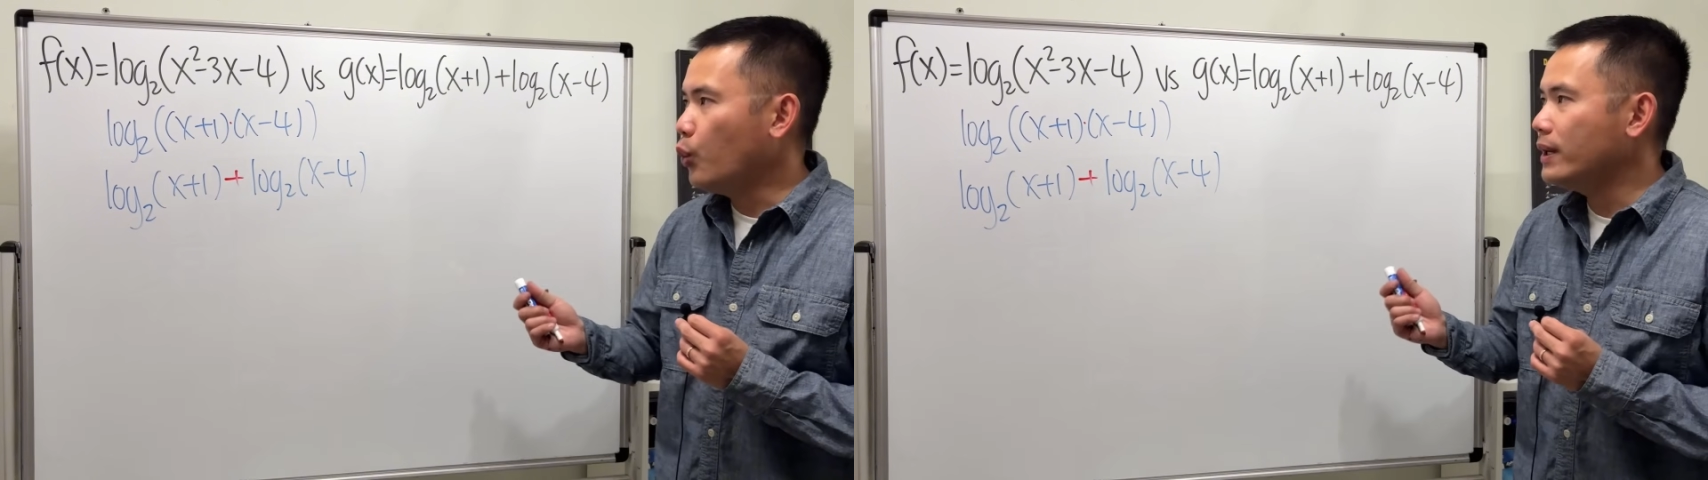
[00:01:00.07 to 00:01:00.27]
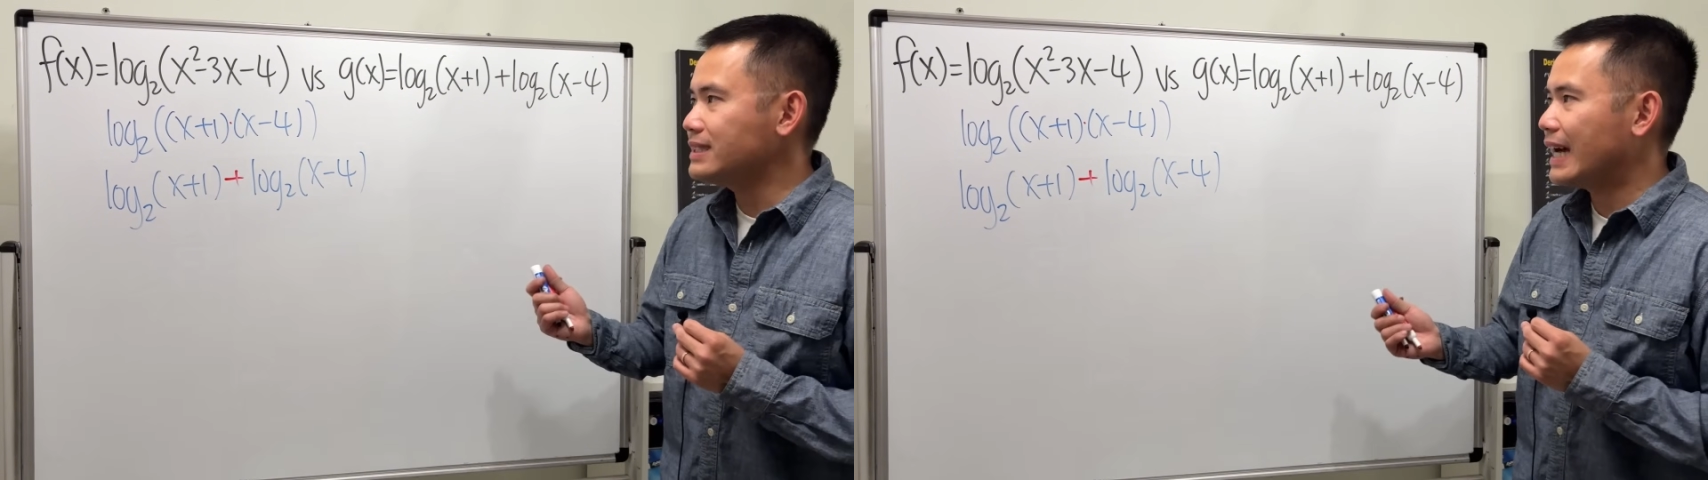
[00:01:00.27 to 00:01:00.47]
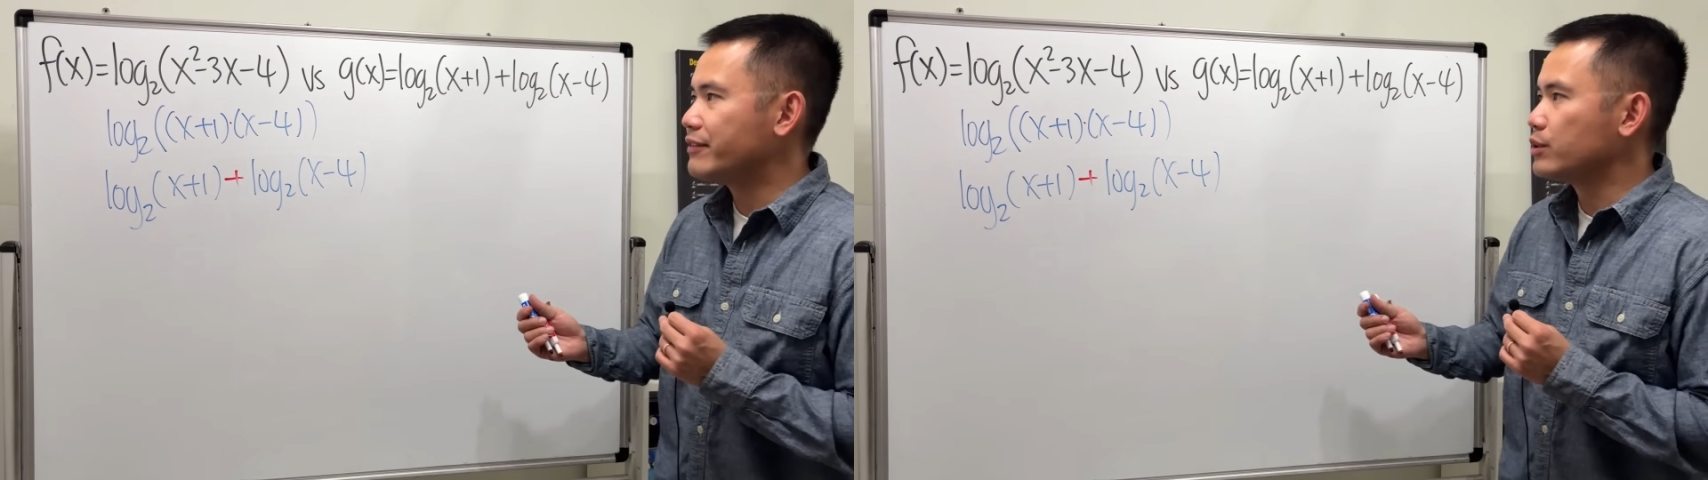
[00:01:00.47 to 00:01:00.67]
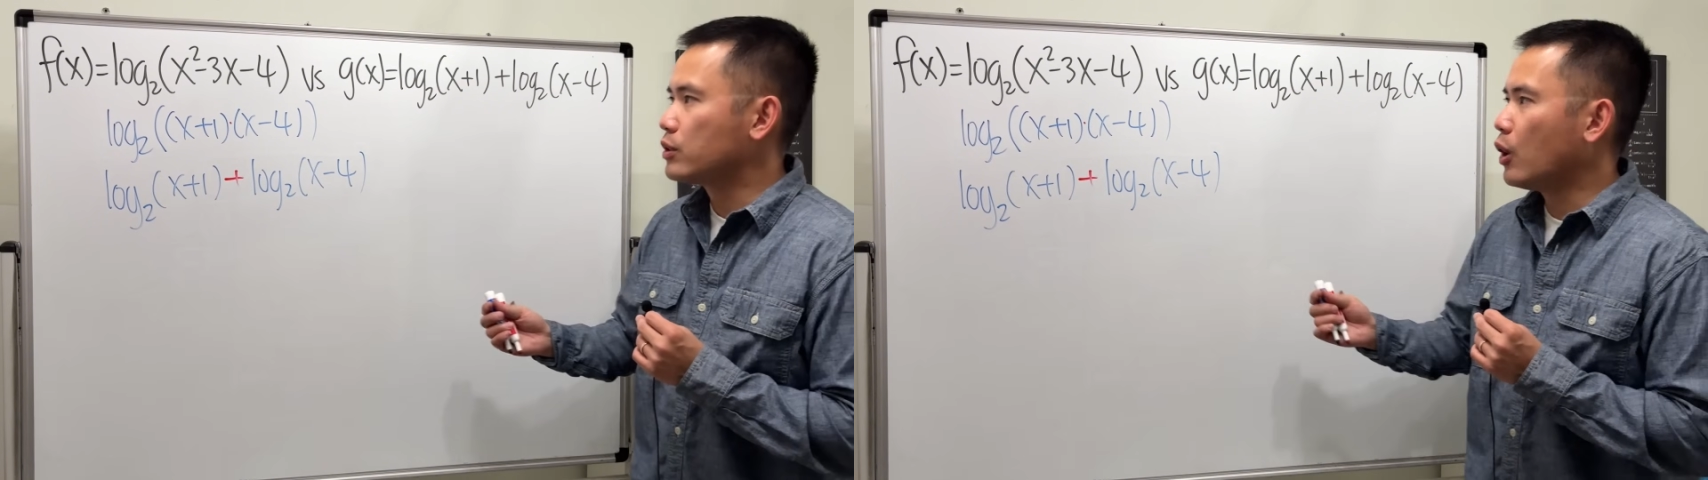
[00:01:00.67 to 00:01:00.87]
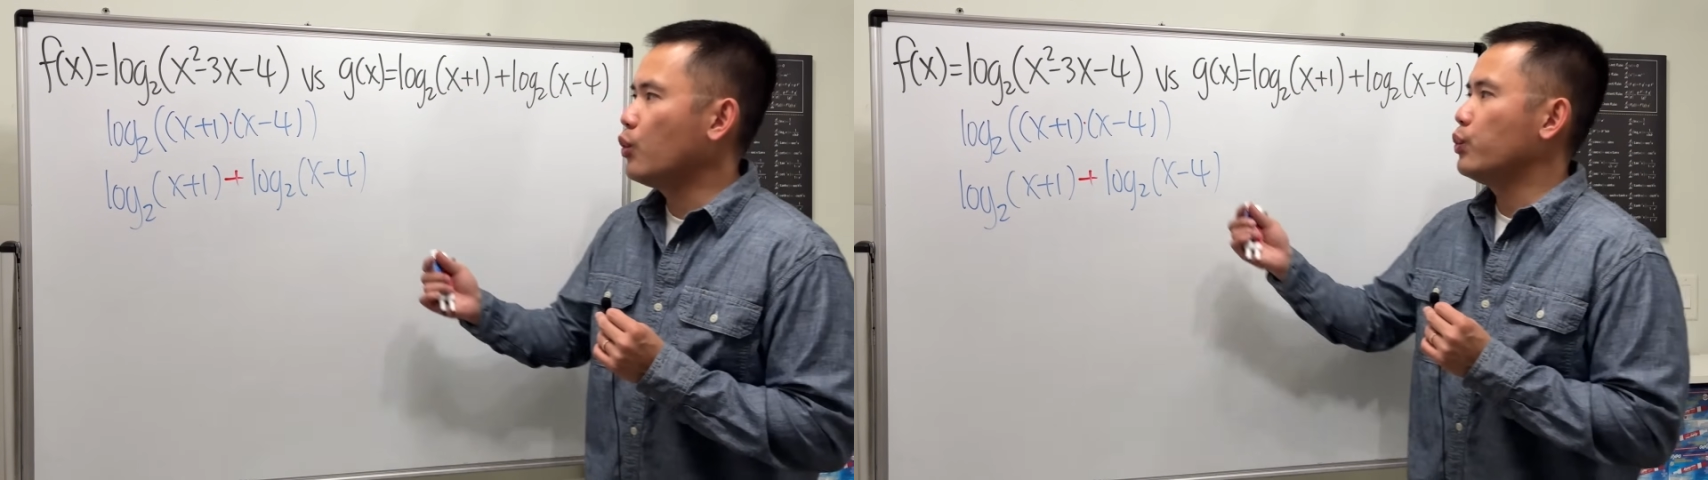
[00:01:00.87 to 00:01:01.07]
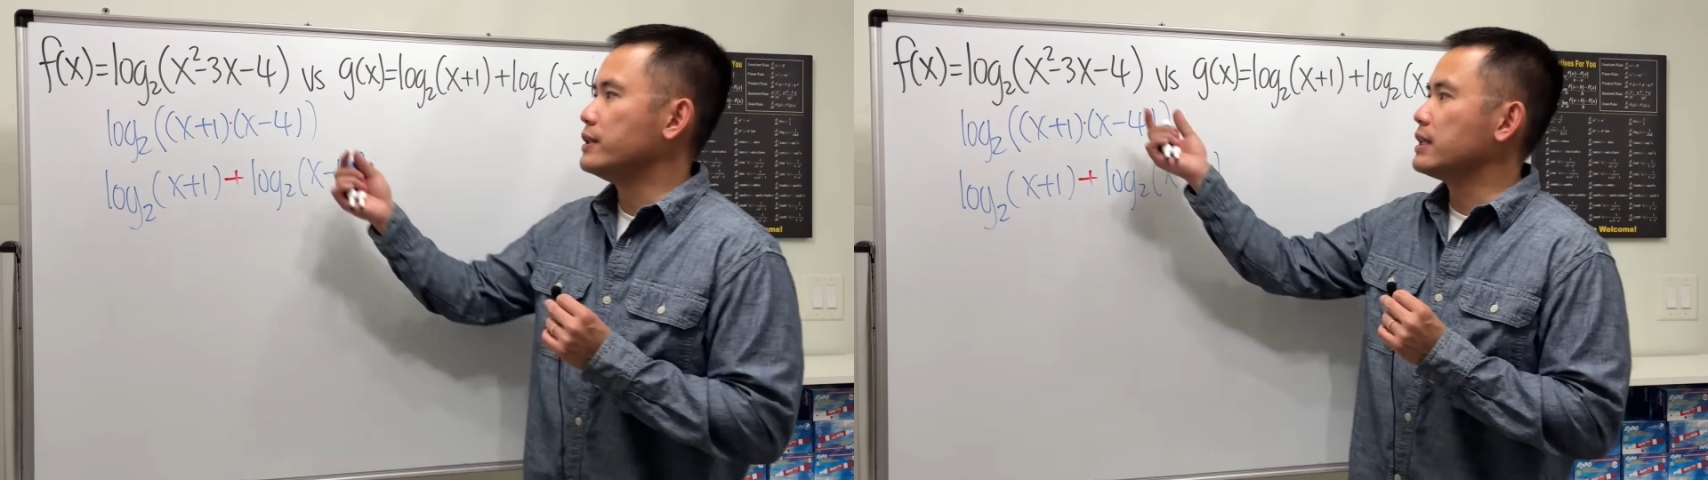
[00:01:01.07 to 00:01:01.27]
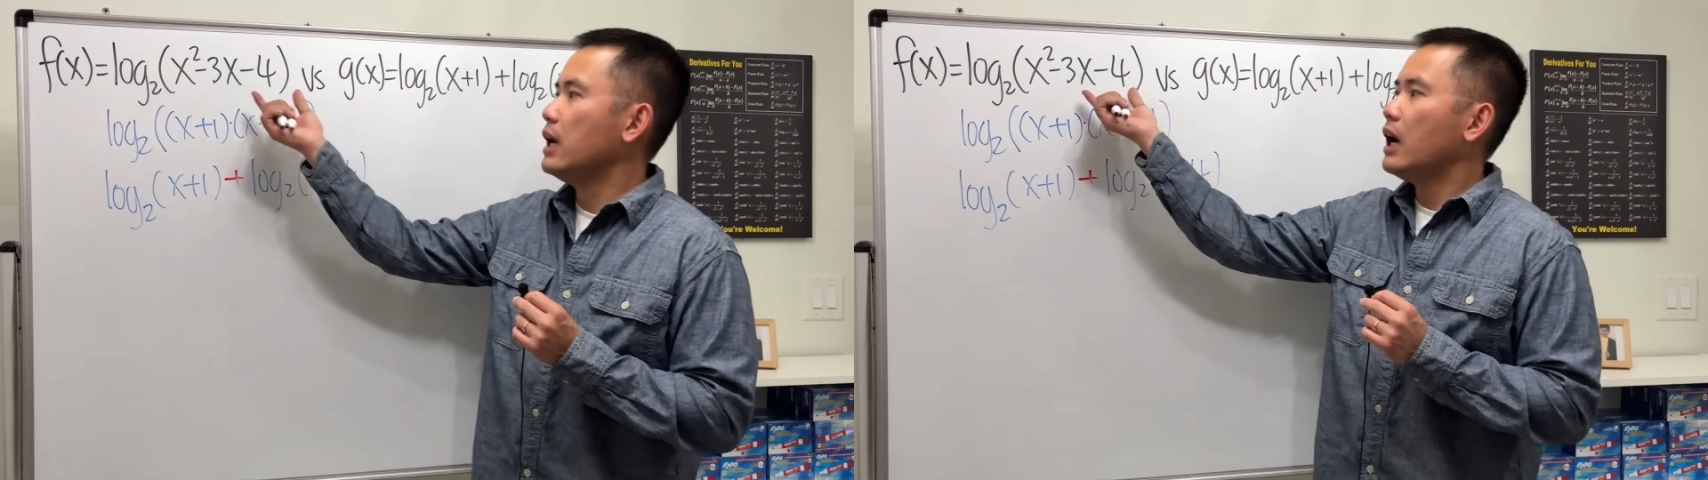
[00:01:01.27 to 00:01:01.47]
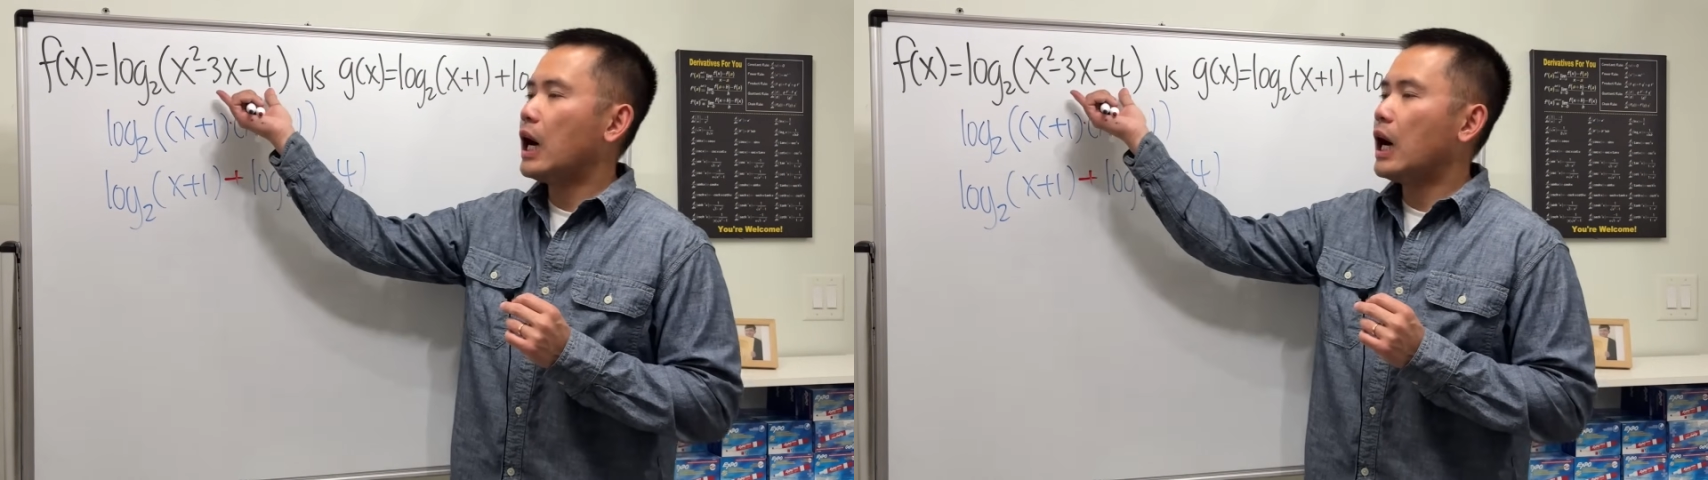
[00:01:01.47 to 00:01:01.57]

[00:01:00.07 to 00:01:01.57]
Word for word: always have to go with